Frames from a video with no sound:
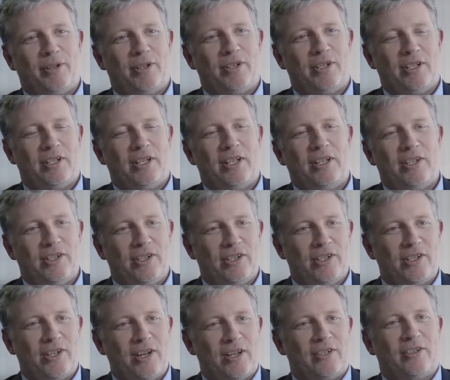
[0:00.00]
Because it's
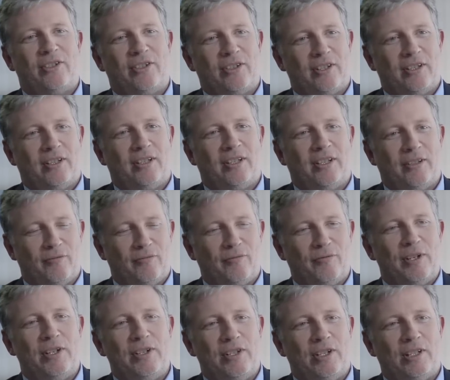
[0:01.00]
such a
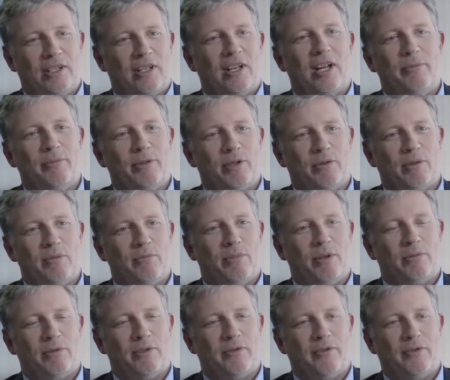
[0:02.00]
rigid line between people.